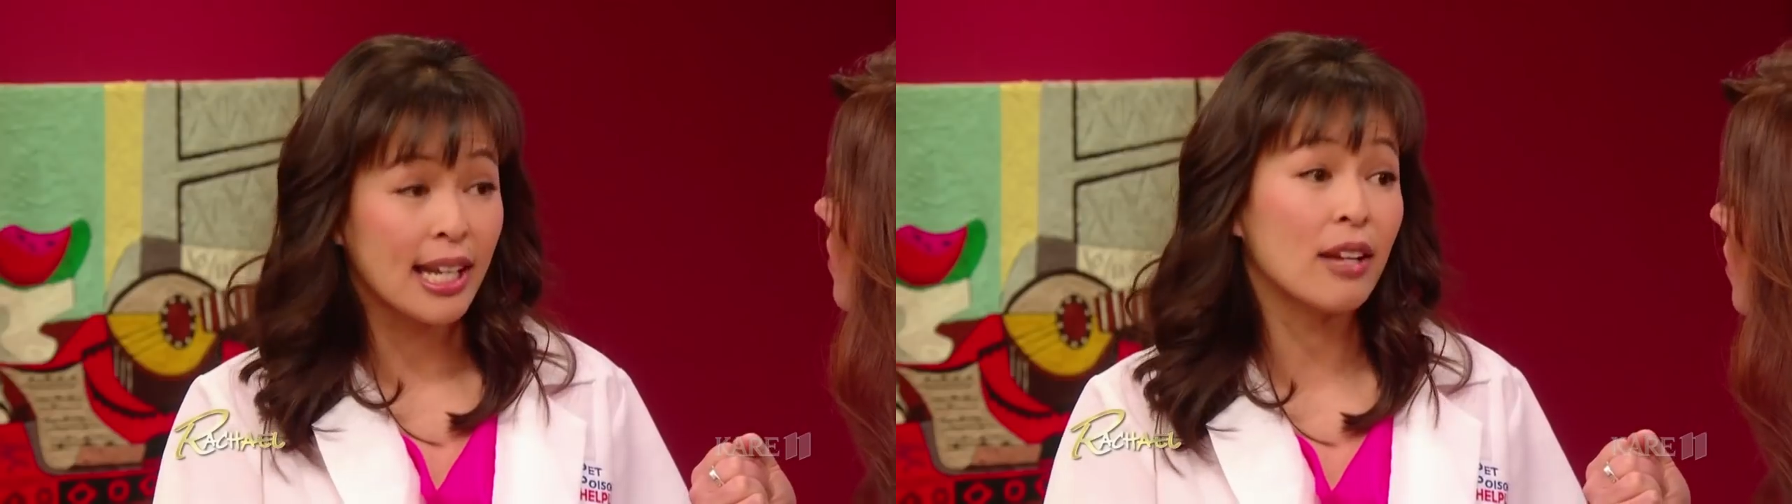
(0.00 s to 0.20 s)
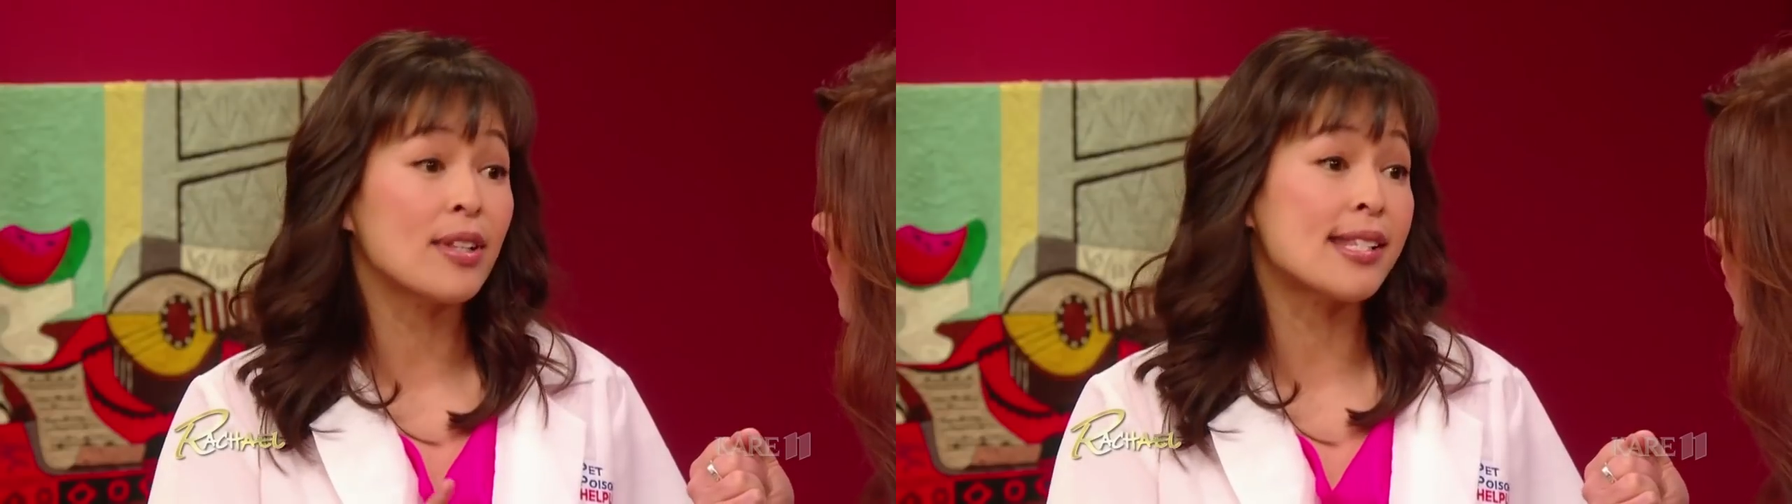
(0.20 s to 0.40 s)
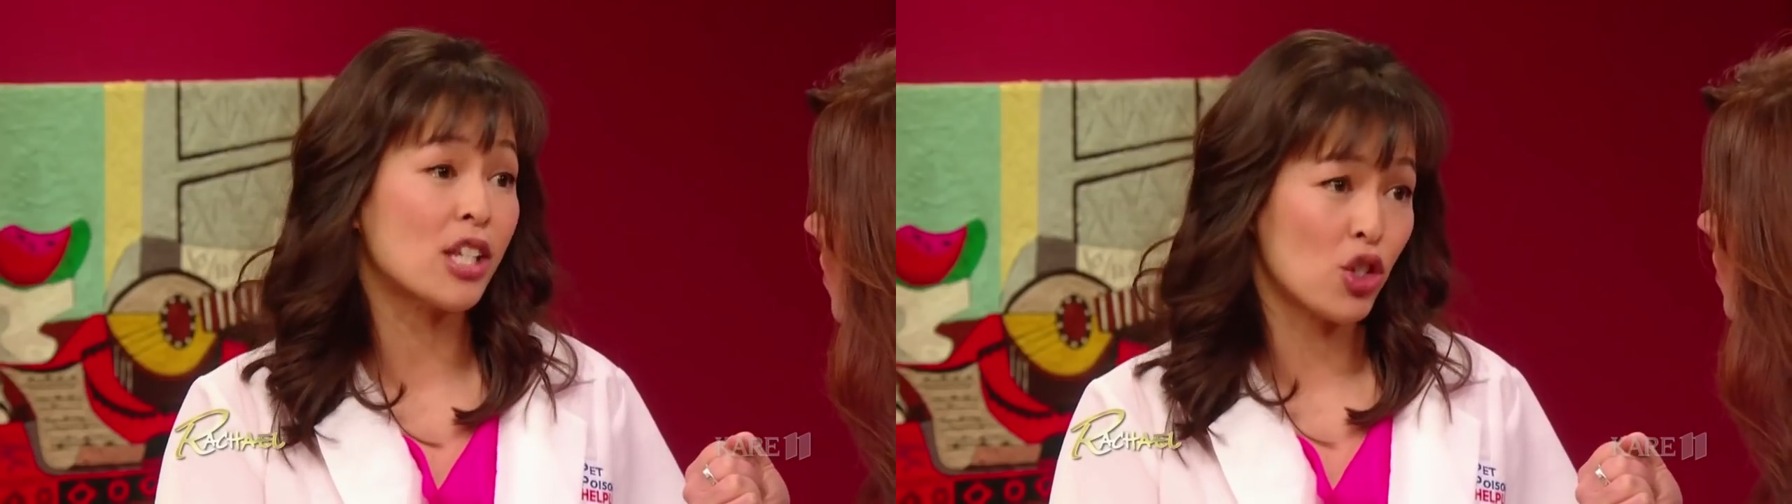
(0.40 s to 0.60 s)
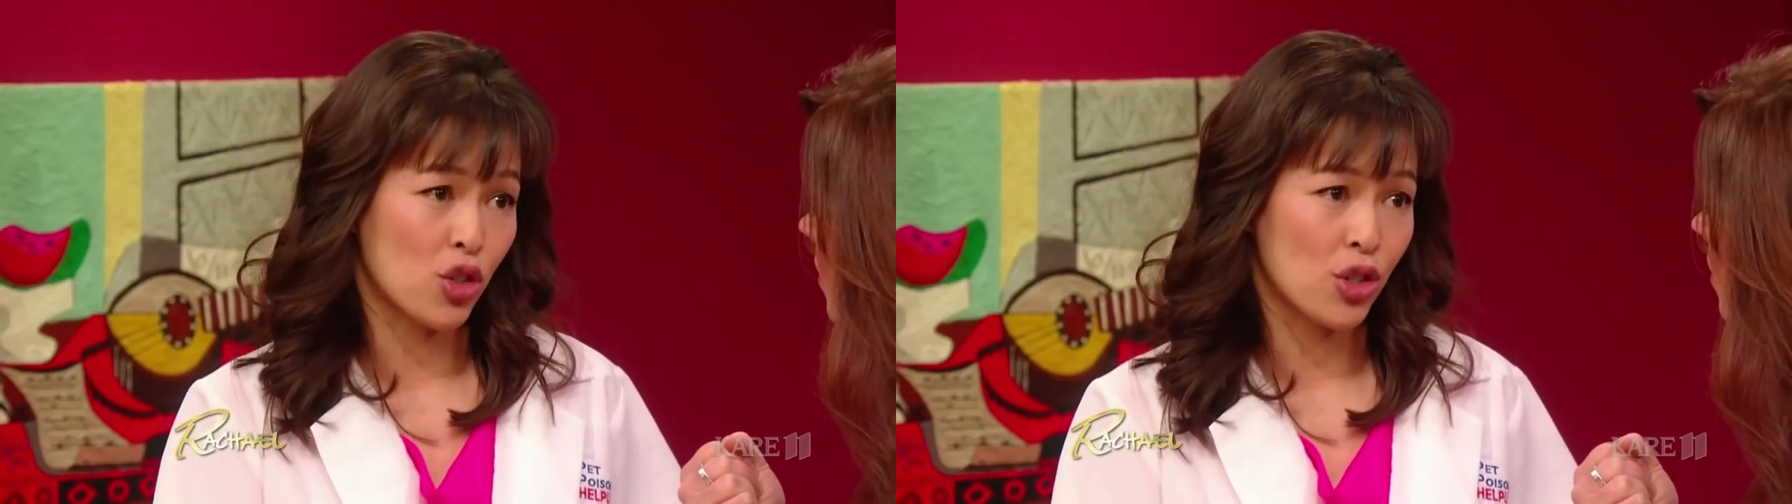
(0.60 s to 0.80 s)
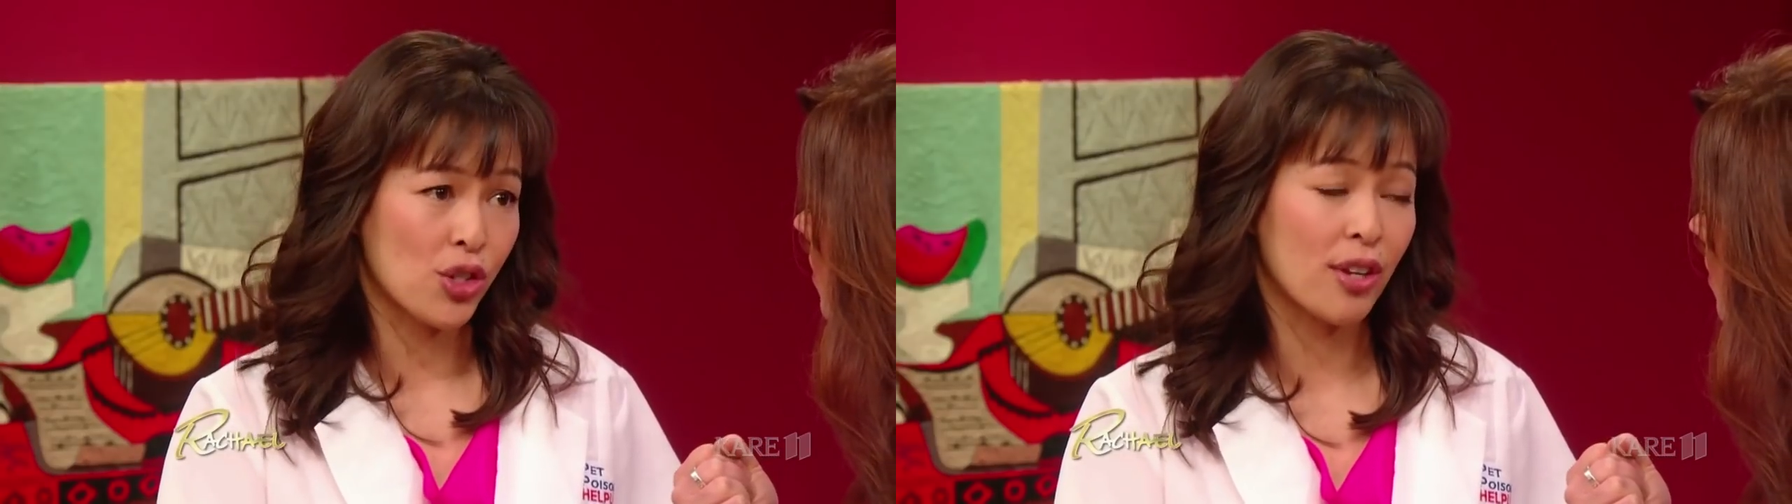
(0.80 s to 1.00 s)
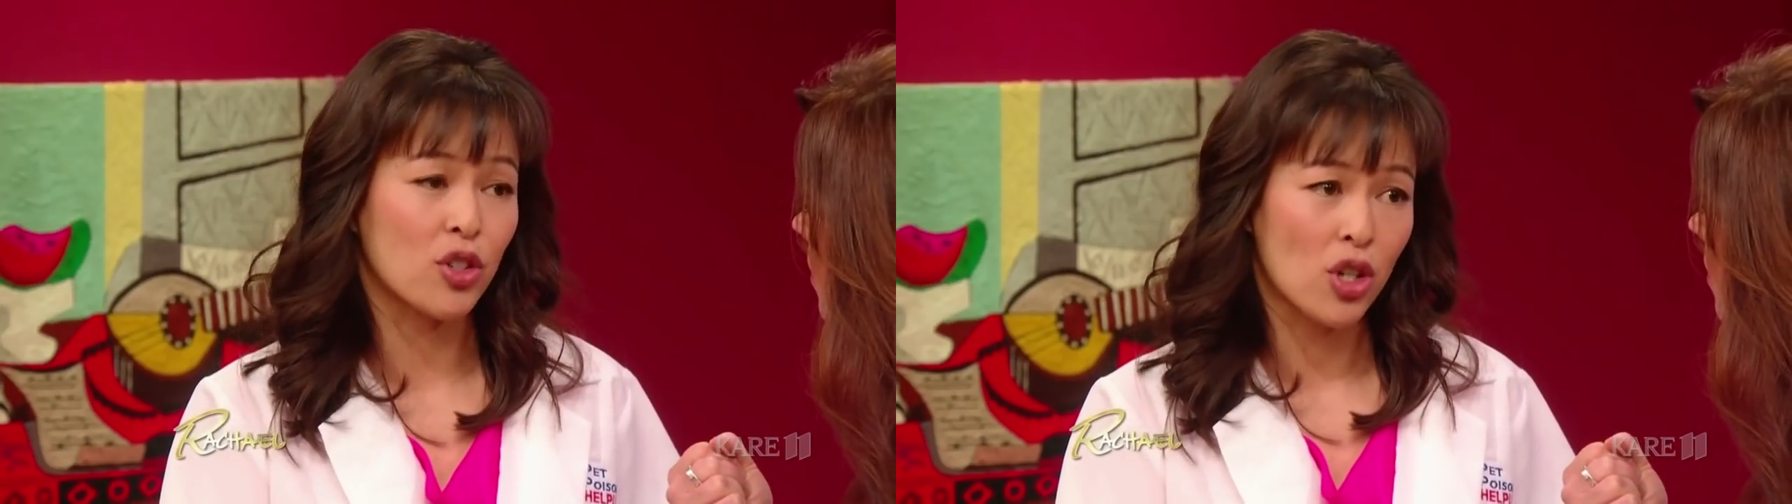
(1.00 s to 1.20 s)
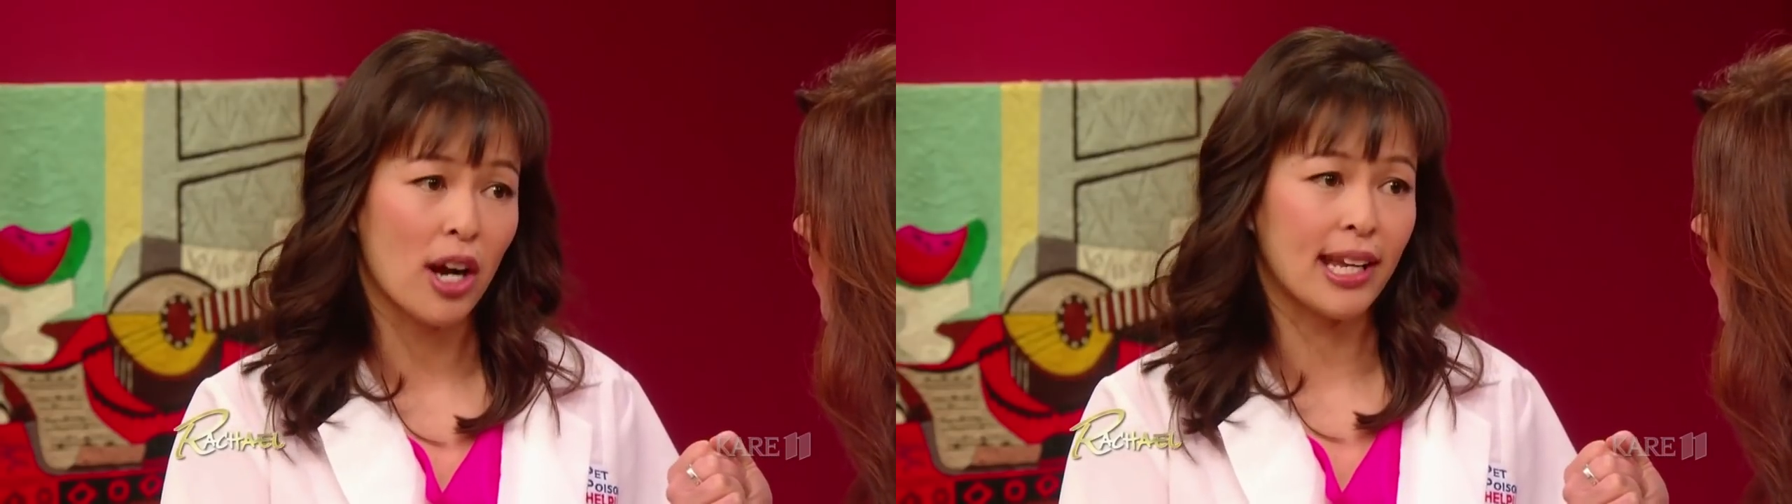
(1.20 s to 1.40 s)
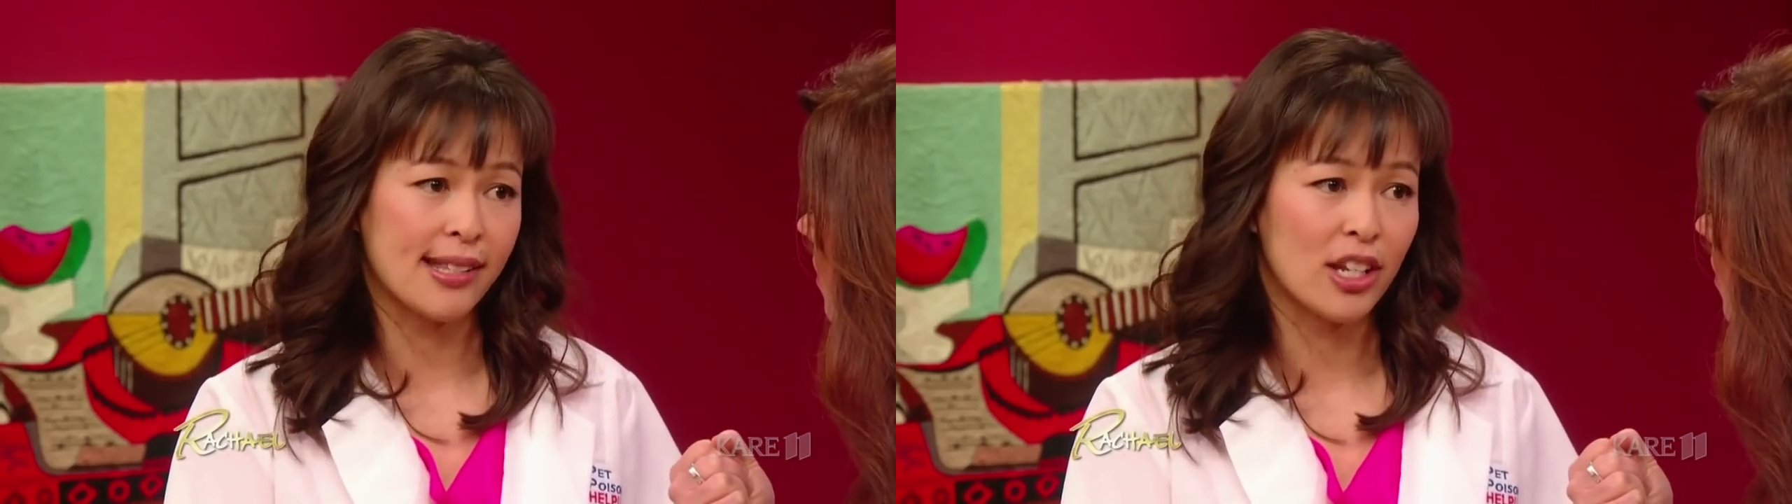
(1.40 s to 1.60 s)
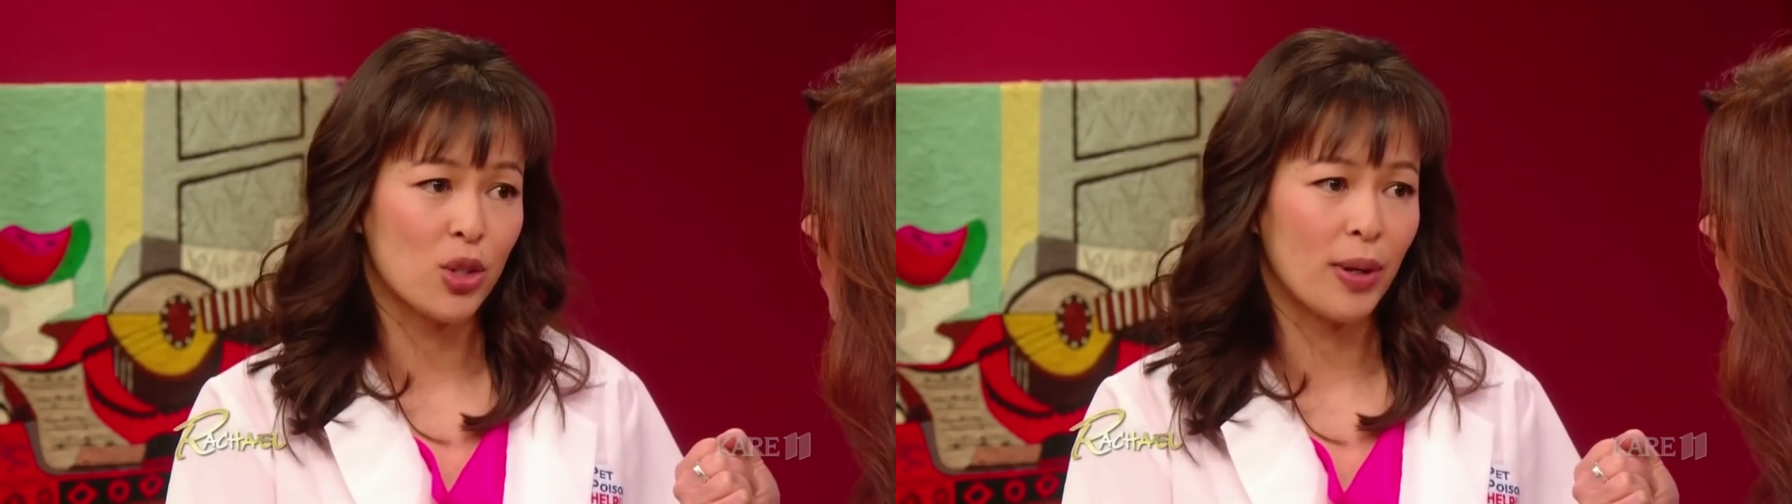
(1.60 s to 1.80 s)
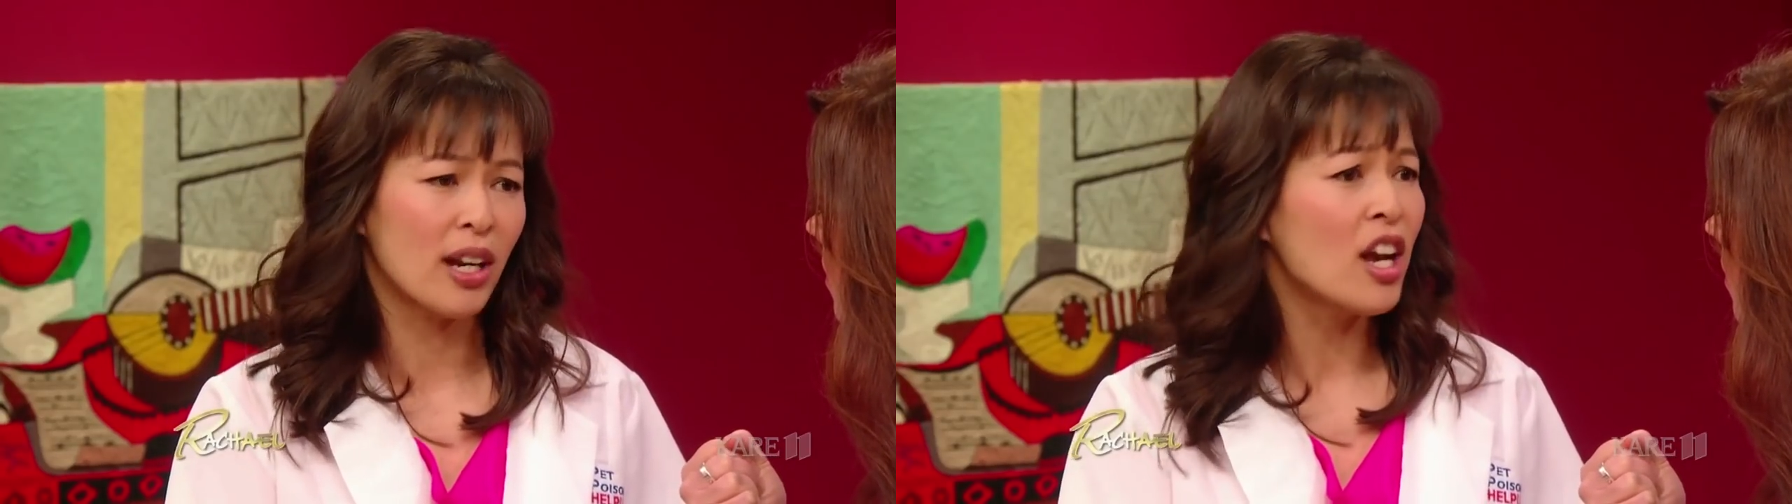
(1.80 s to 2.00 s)
and even seizures if your dog gets
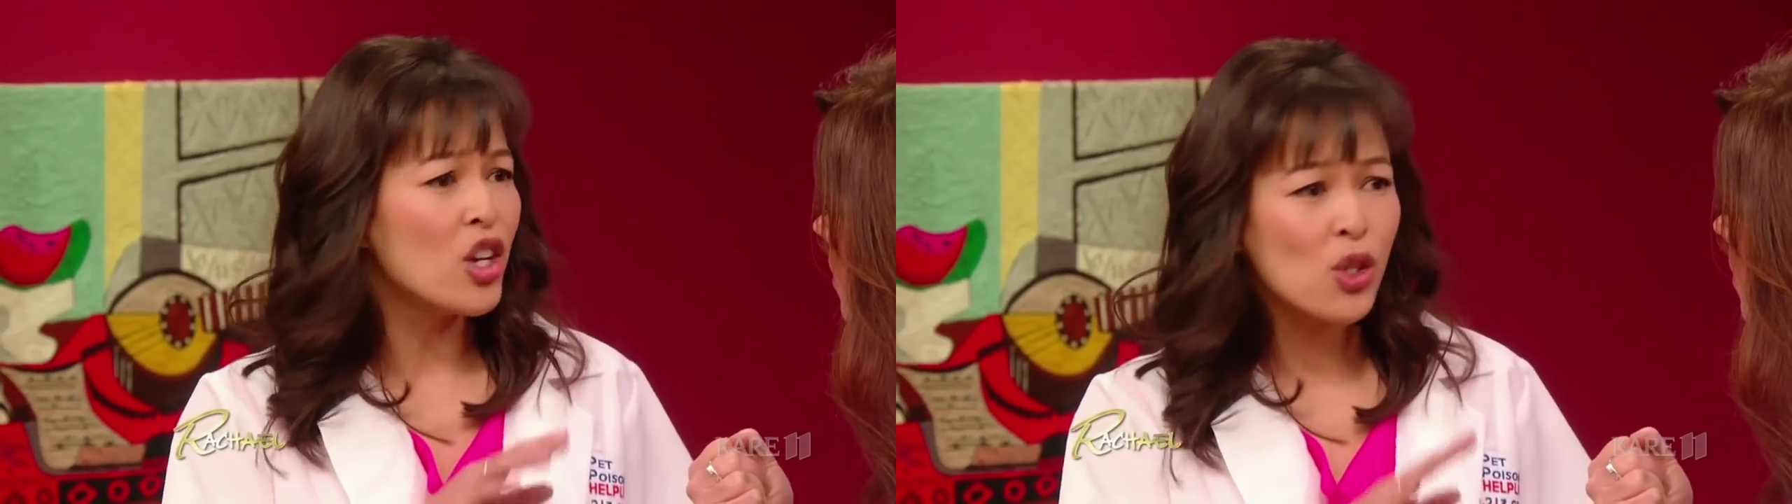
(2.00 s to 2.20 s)
into it.